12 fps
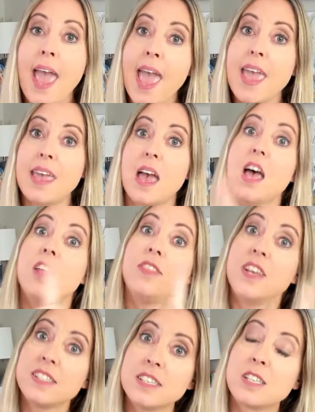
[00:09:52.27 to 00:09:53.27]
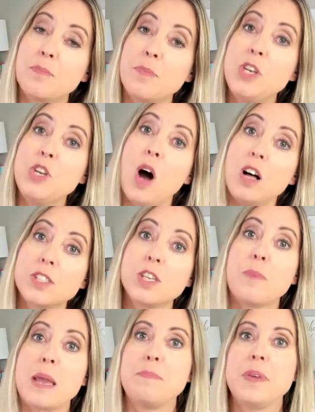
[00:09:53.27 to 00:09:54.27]
Hey, this is something you
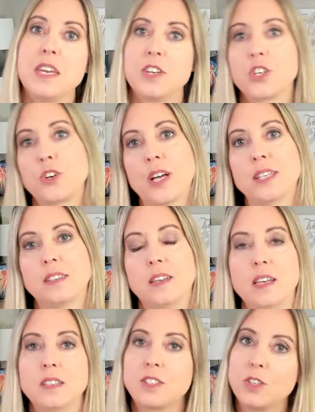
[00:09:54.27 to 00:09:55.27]
also might be interested in.